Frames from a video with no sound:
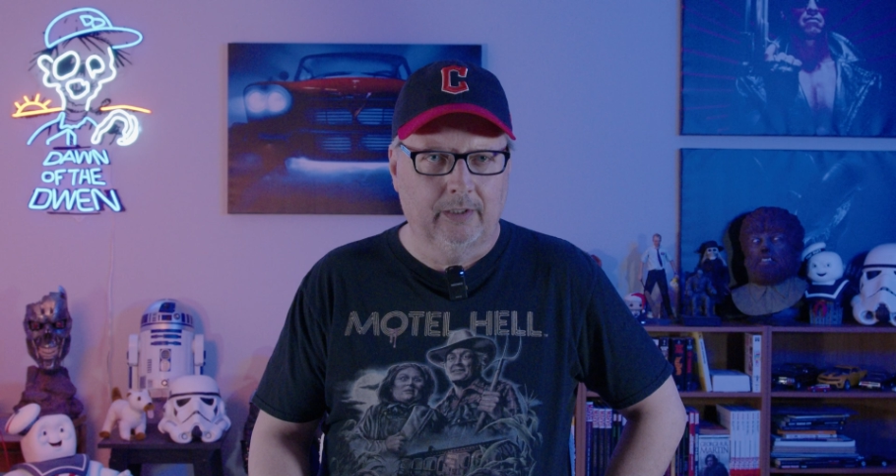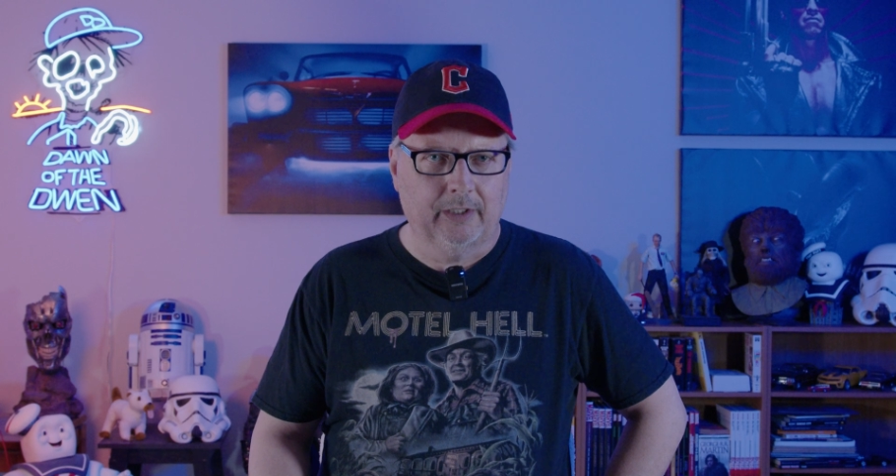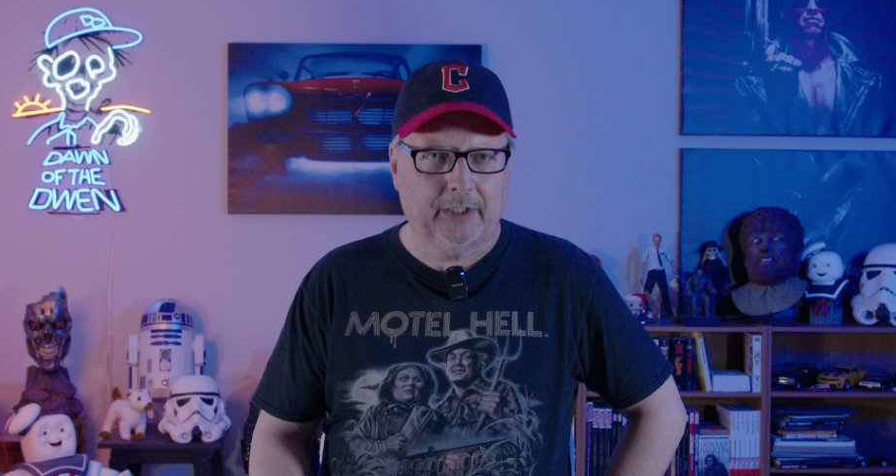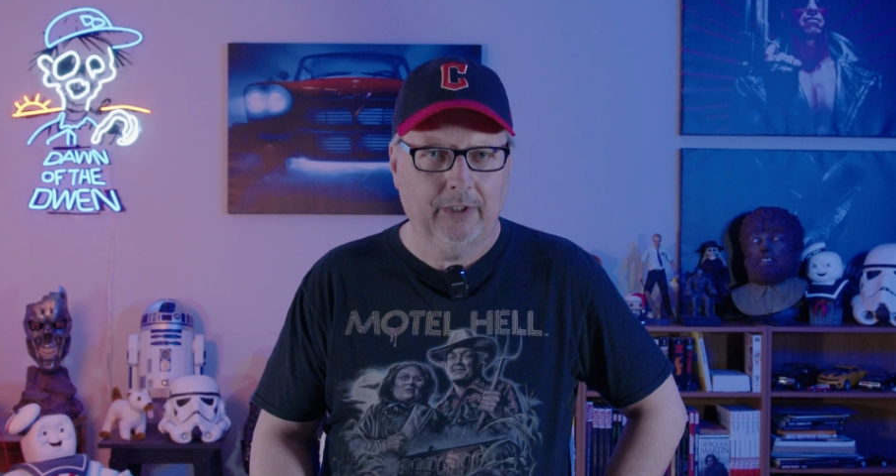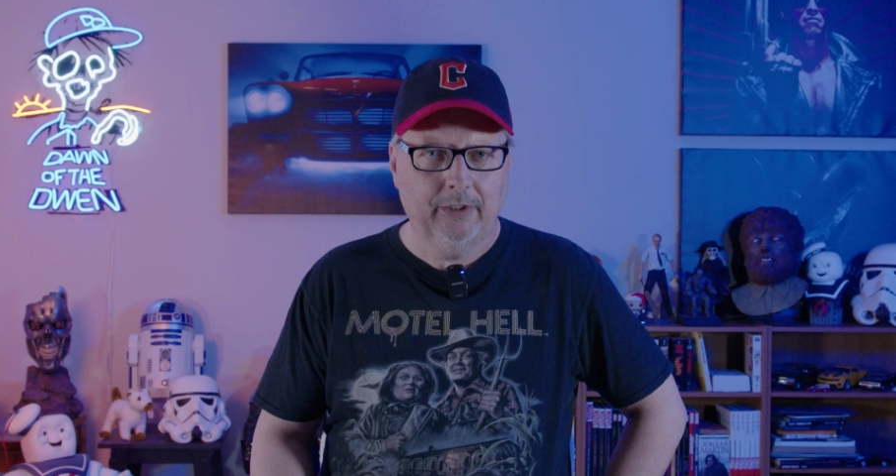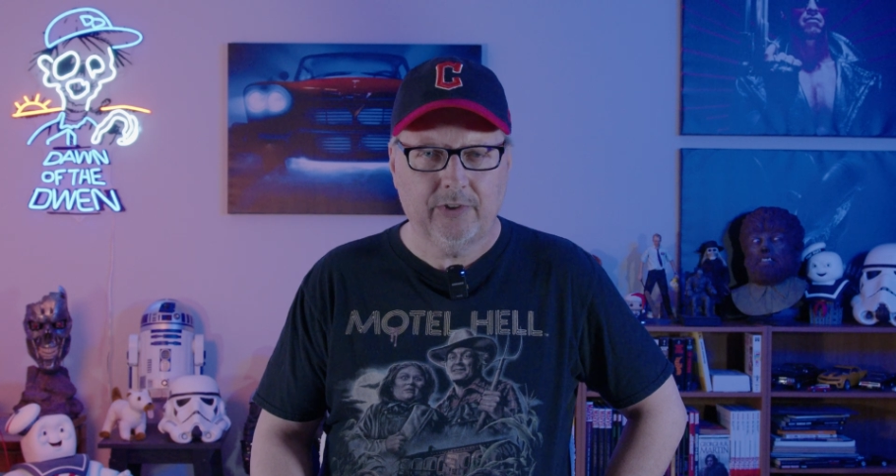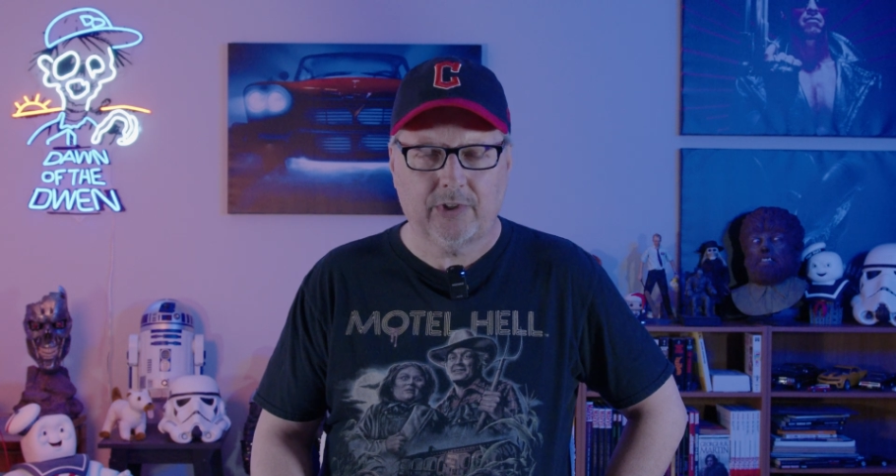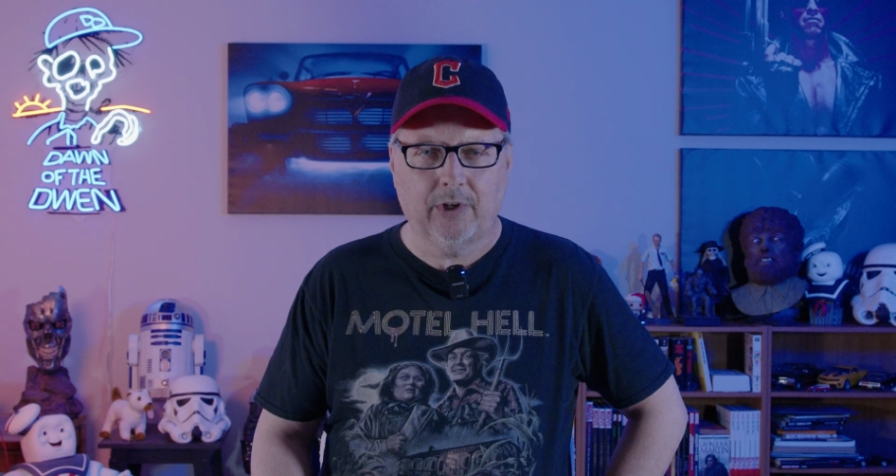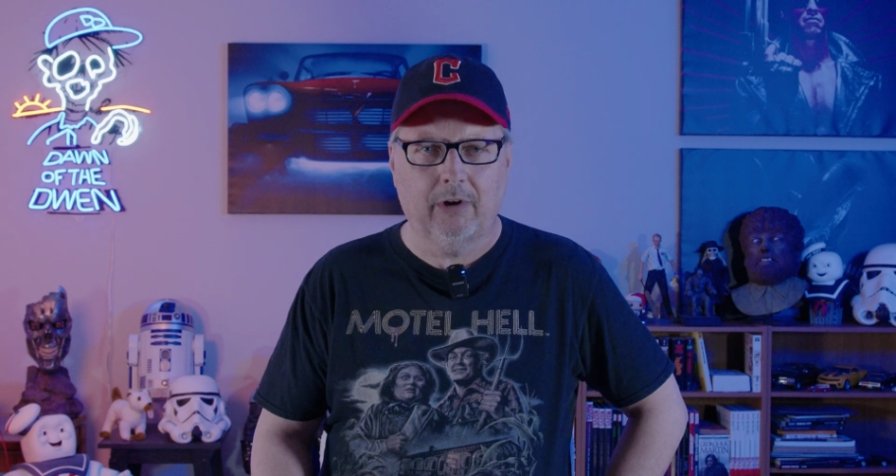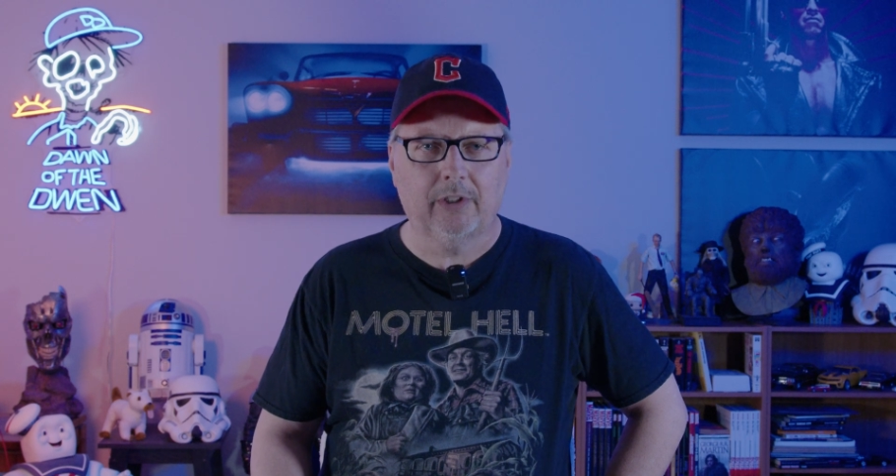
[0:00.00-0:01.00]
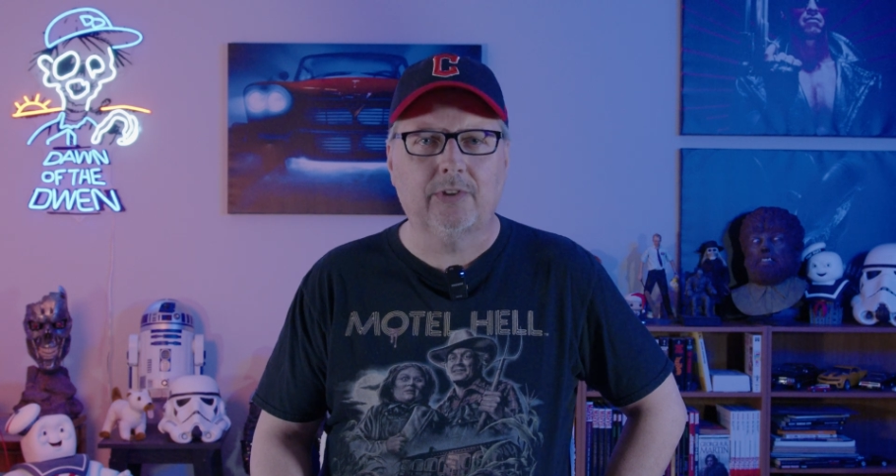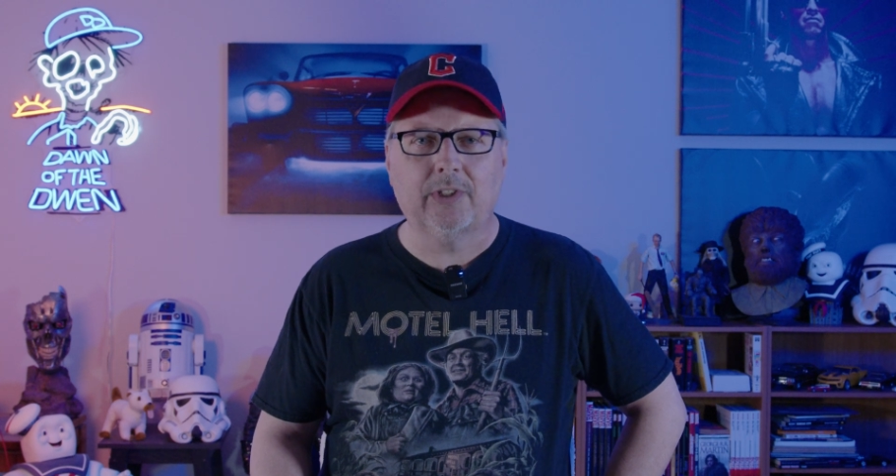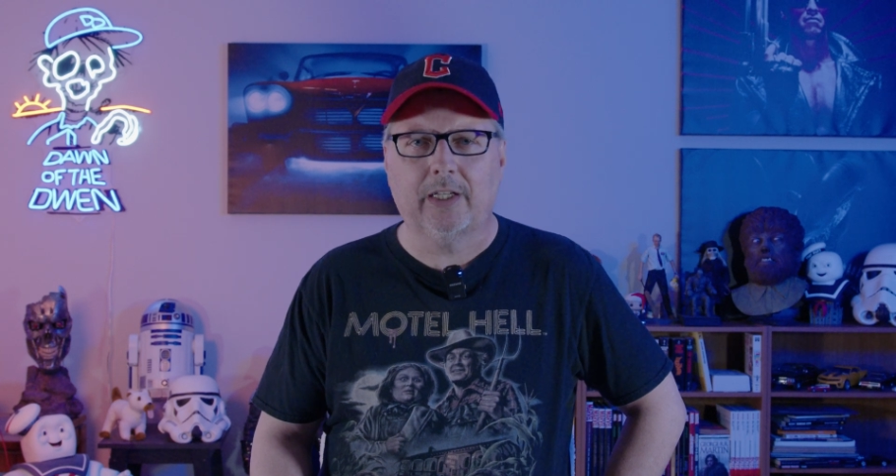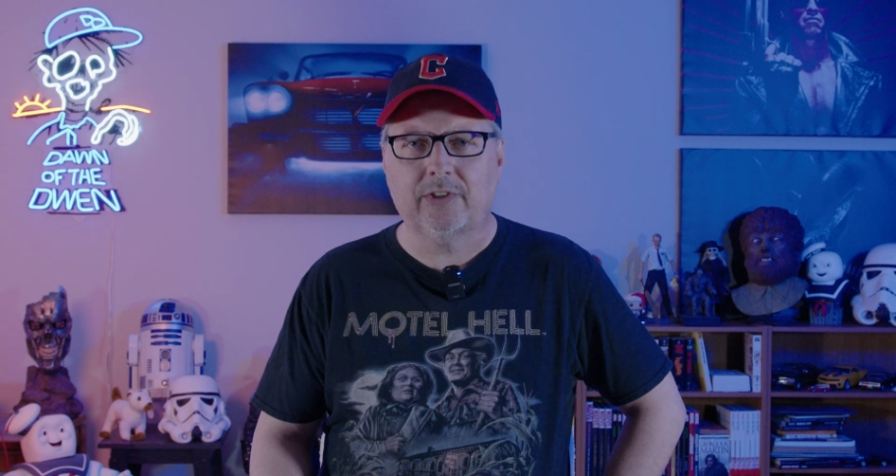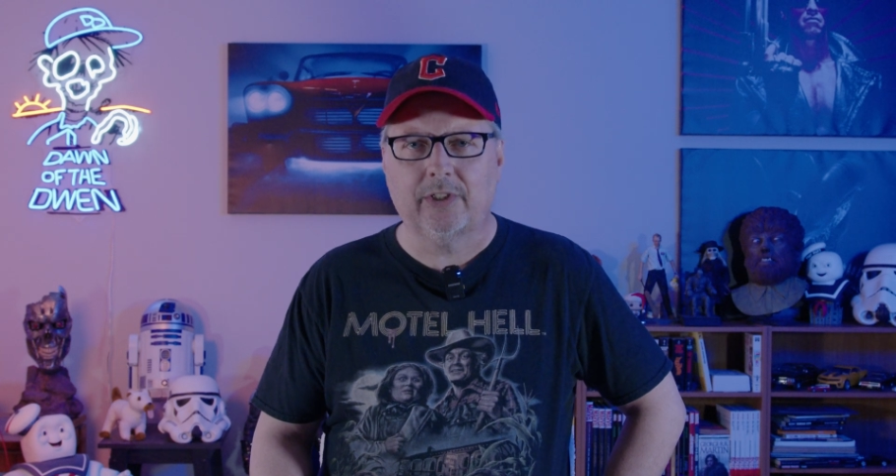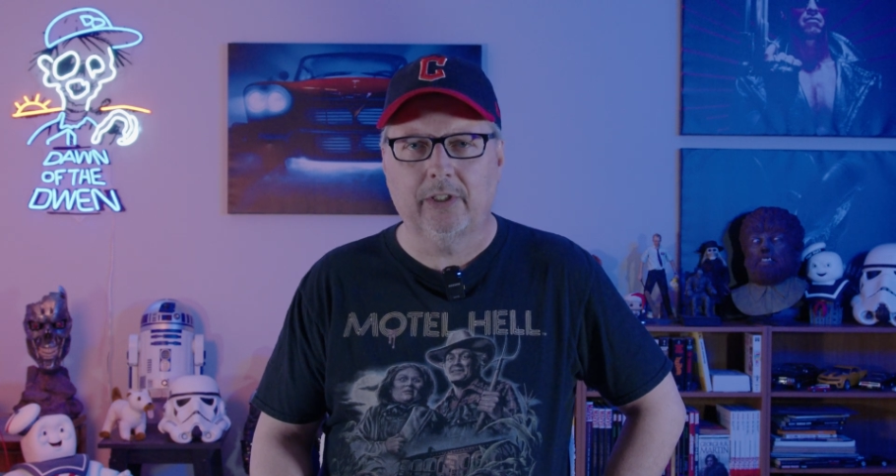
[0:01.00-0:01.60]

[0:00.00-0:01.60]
a curious guard decides to